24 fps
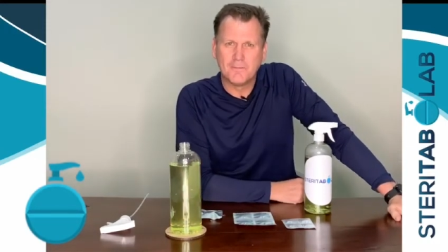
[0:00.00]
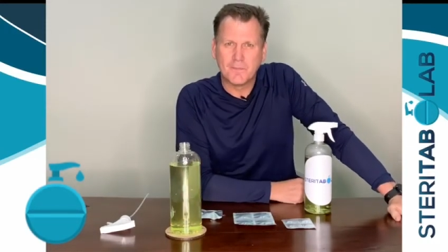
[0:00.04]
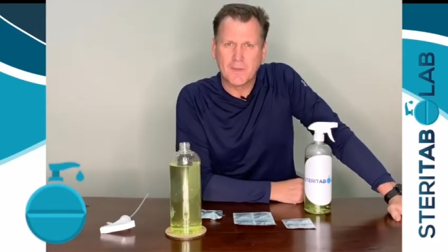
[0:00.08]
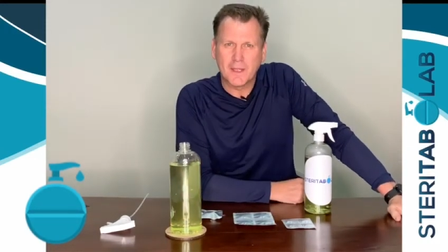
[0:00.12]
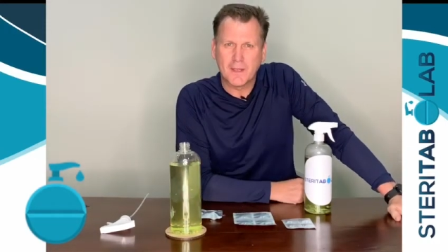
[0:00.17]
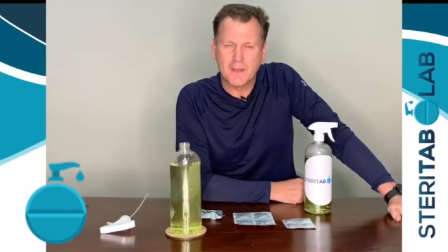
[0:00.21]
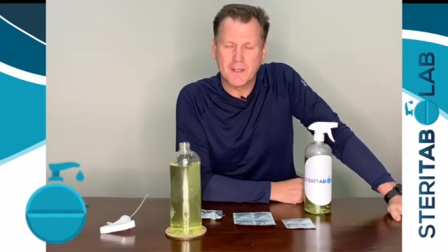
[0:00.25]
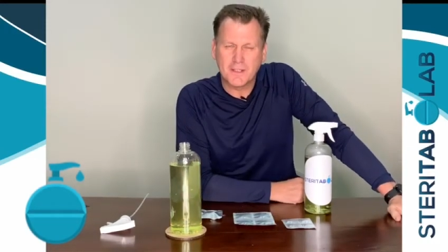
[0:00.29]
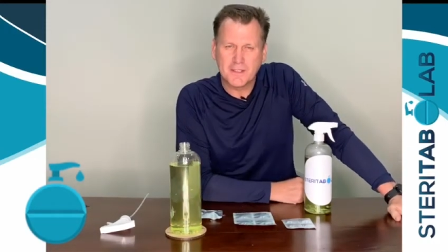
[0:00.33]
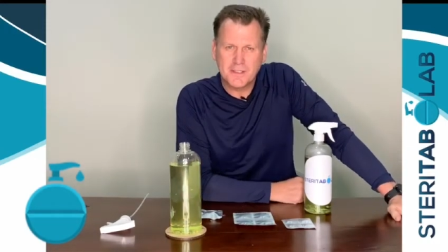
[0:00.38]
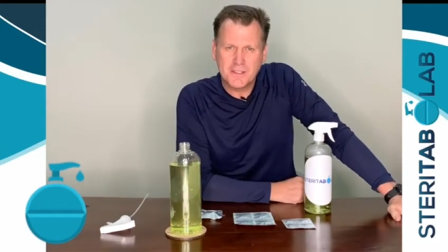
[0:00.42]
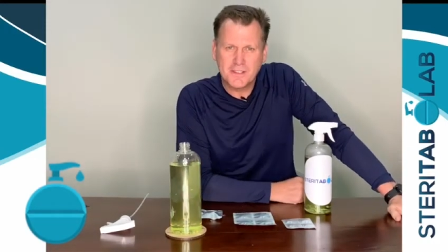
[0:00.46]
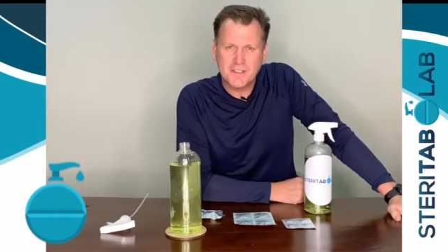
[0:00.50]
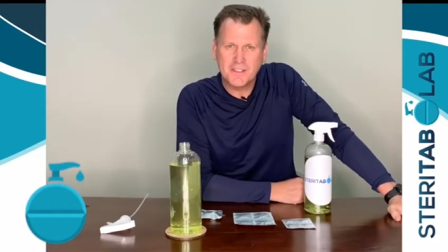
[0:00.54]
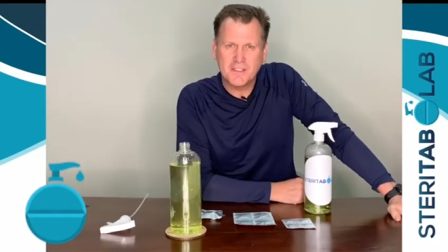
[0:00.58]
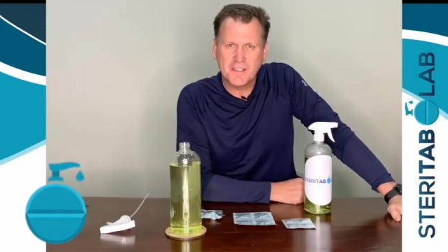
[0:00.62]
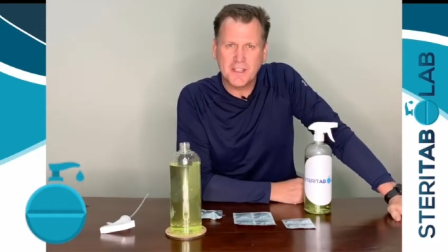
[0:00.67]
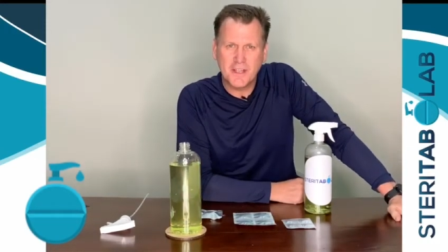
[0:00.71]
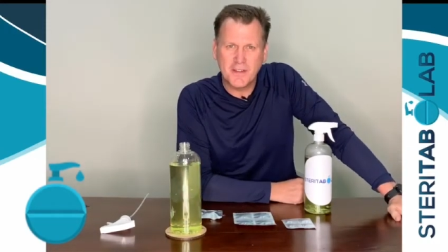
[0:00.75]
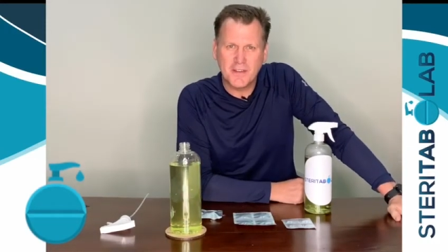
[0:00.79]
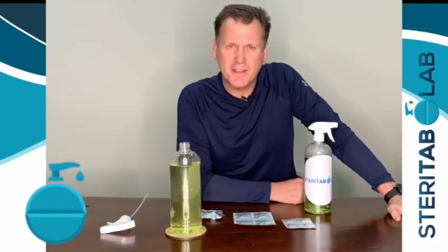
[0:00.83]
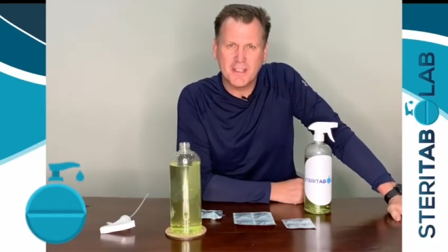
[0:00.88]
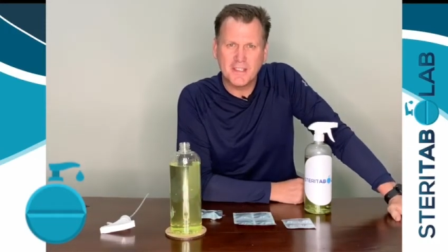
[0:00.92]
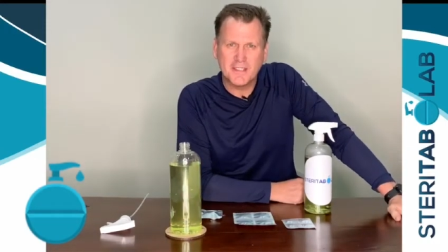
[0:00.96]
This is
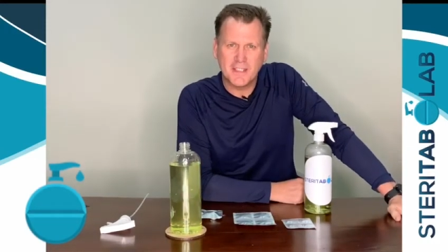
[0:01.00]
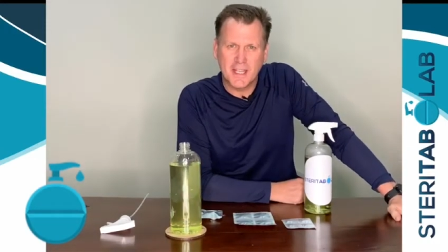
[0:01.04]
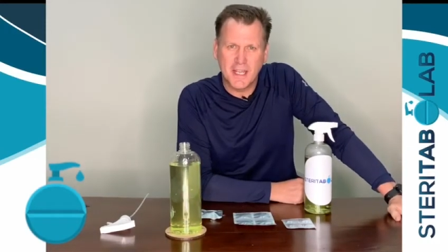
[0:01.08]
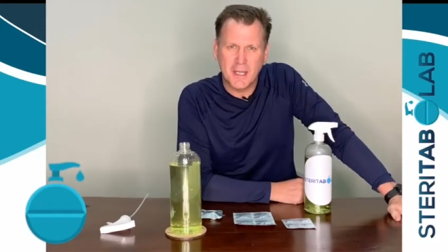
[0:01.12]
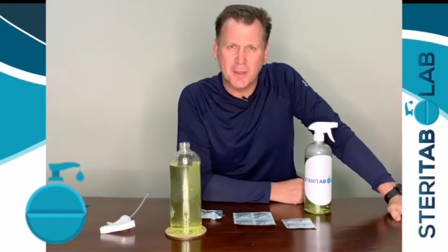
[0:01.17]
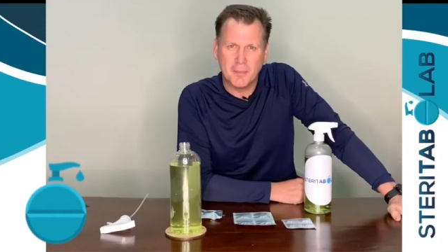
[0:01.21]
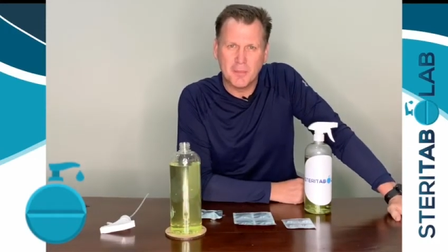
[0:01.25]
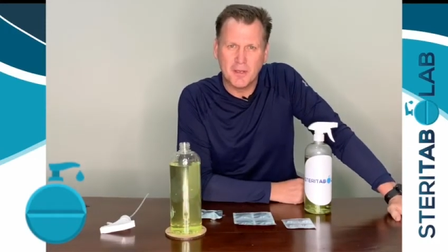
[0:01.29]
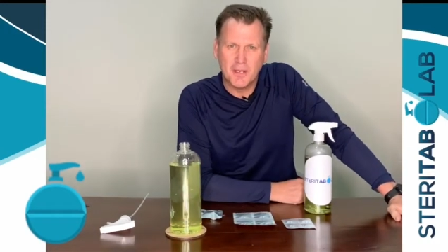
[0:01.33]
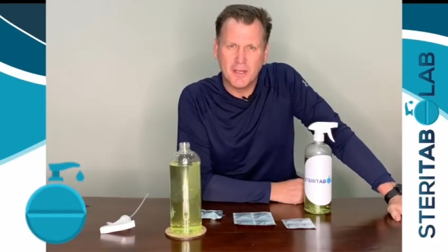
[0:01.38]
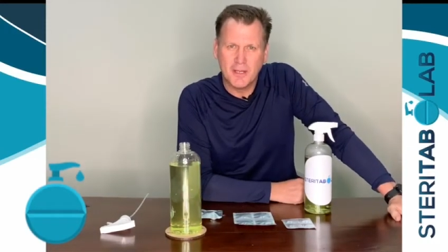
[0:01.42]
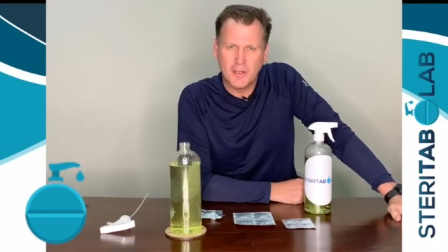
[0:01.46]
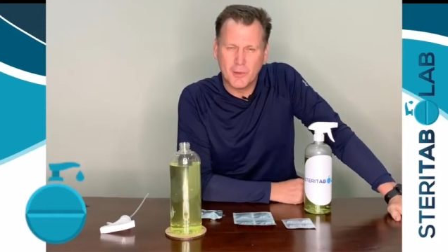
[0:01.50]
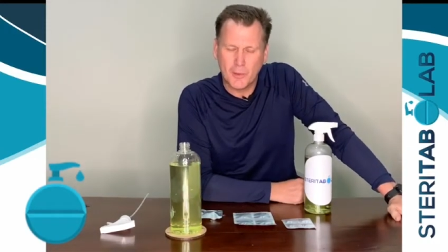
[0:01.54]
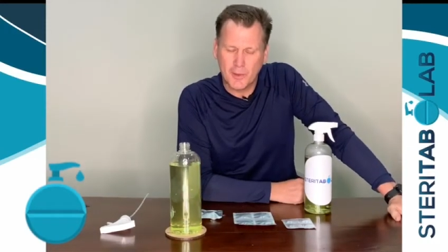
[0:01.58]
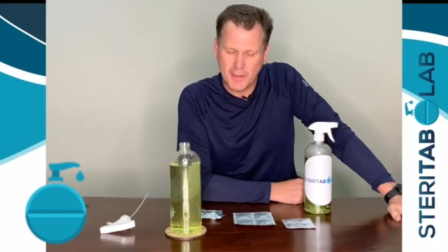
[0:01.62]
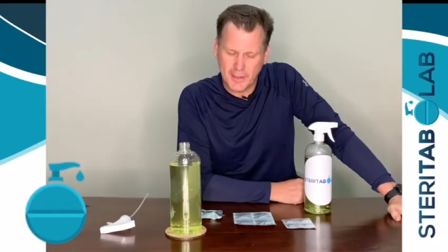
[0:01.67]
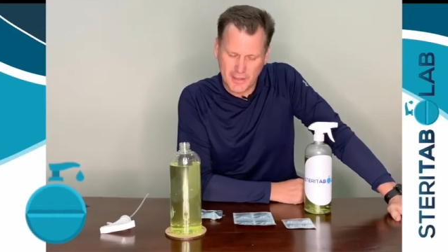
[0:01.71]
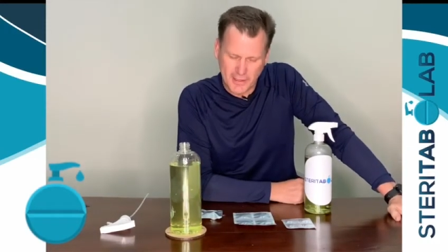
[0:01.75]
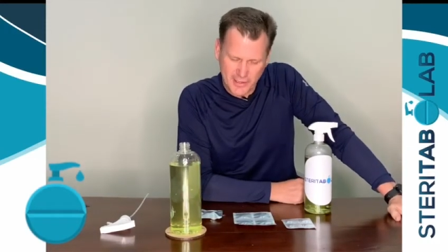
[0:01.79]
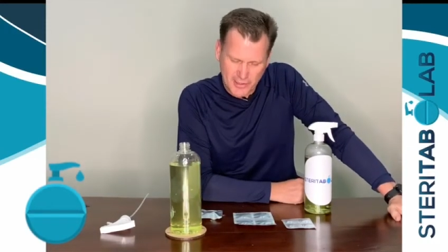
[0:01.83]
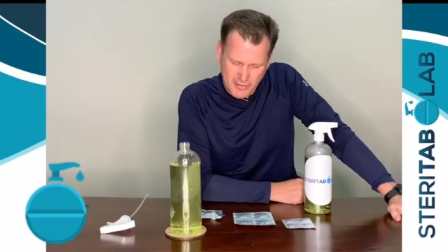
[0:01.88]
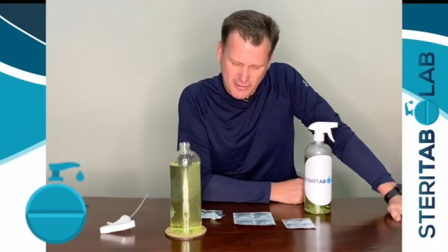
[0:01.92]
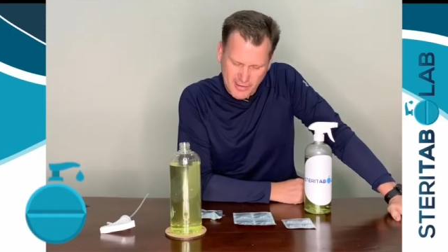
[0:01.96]
SteriTab, one
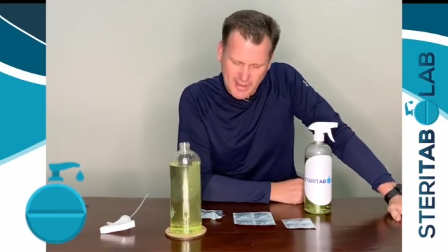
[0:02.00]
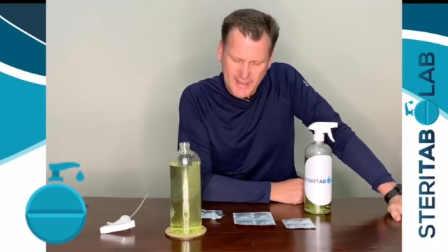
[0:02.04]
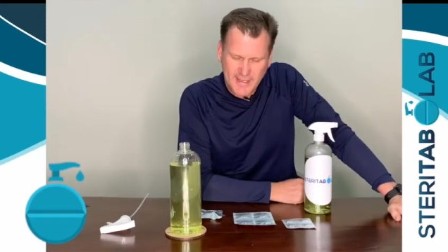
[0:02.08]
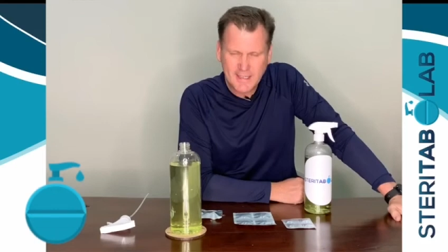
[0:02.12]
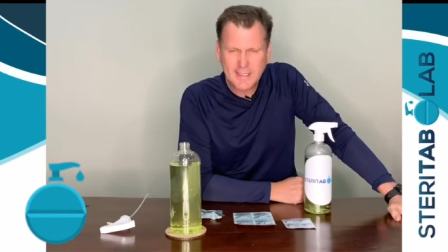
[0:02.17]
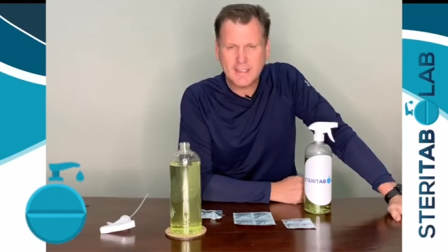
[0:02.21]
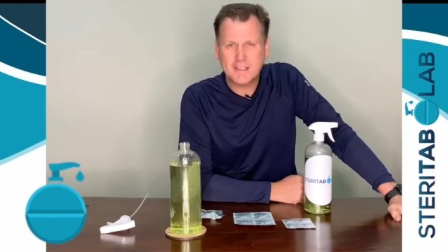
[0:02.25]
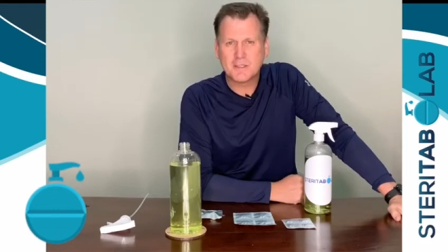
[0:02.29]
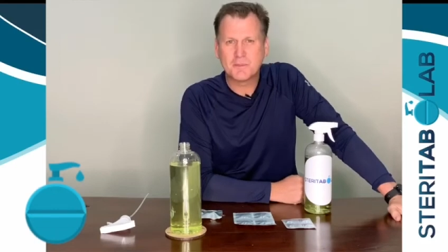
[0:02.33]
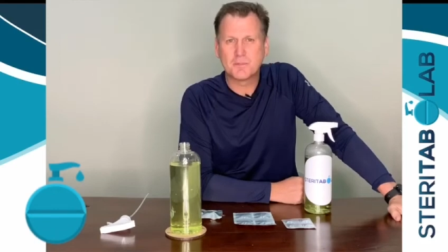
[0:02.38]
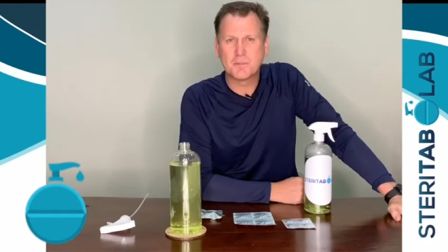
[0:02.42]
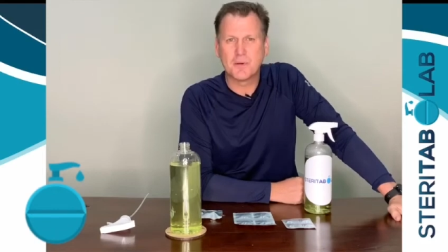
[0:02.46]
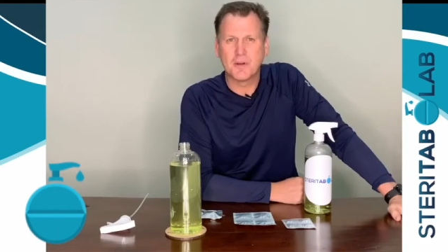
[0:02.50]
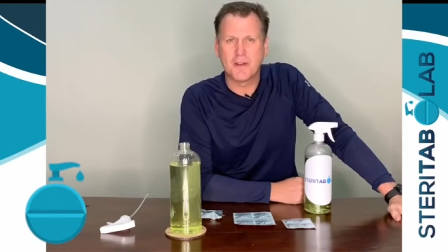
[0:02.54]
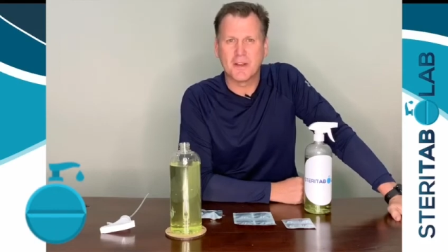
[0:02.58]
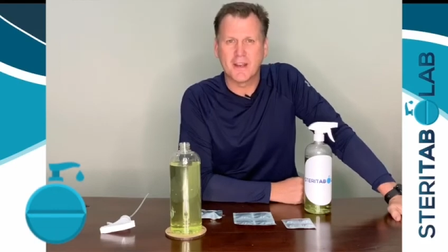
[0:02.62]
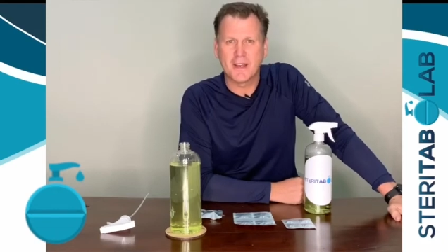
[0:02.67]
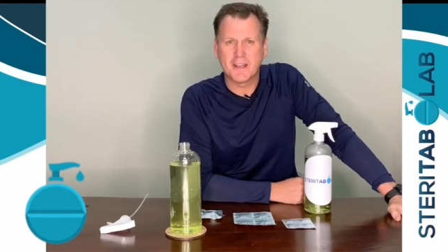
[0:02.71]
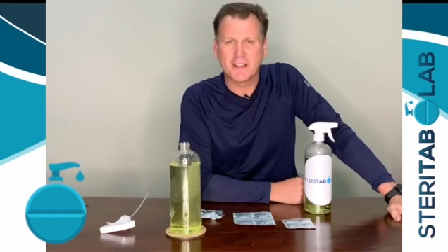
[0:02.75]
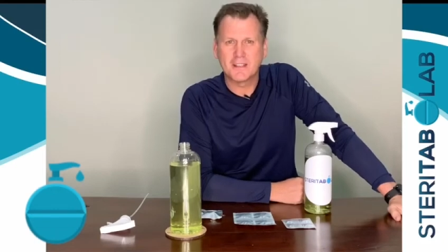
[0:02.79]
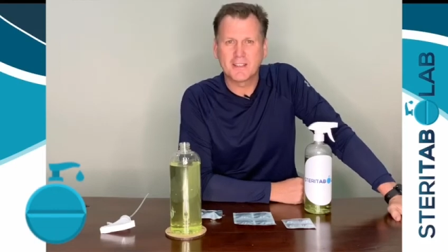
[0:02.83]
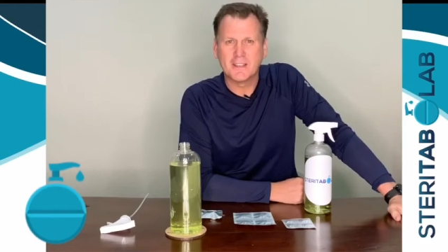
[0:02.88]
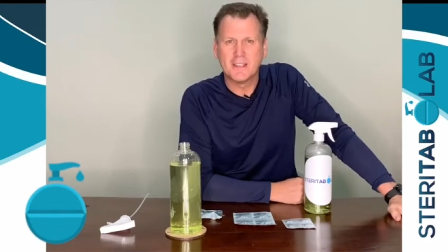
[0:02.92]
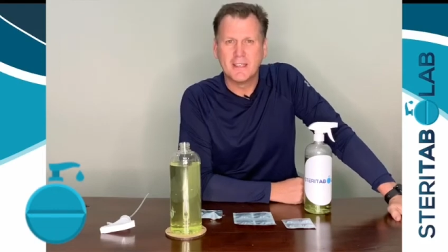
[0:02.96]
of the greatest
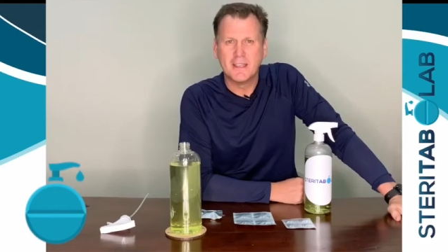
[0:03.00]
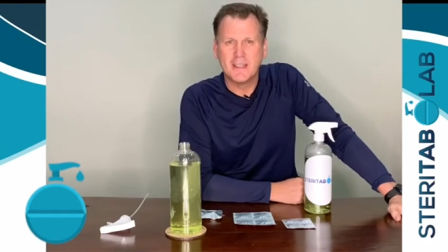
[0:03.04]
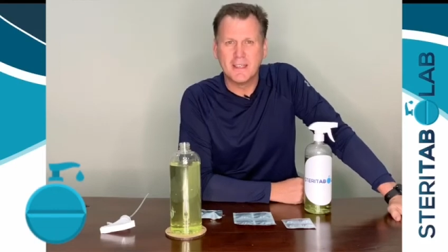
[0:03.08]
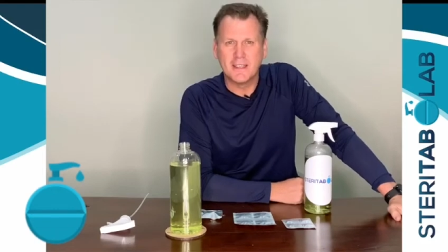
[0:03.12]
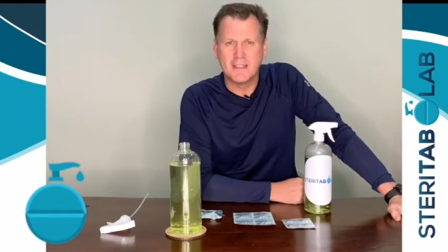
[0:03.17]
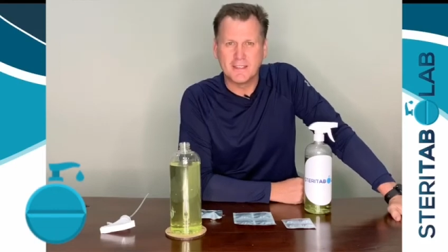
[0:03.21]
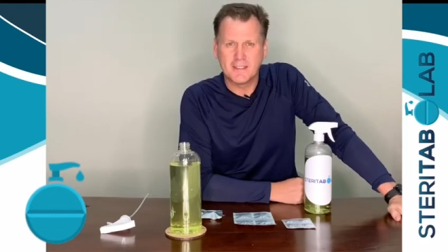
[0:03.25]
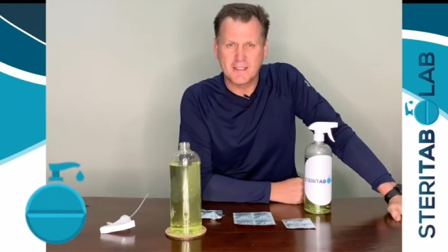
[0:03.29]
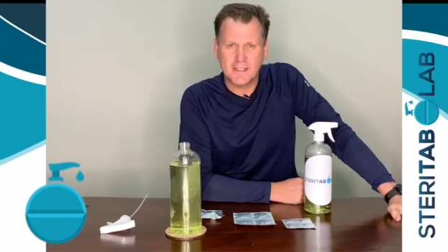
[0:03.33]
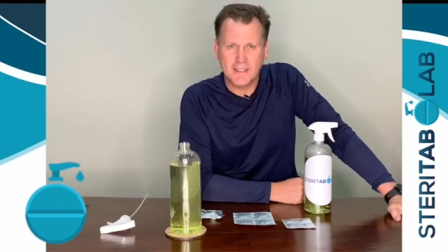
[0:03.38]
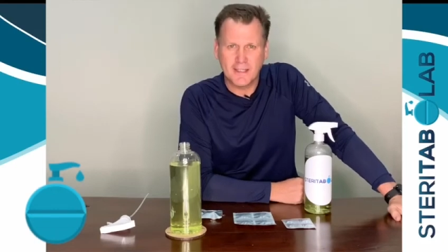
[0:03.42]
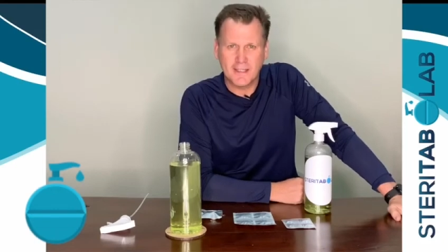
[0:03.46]
products in South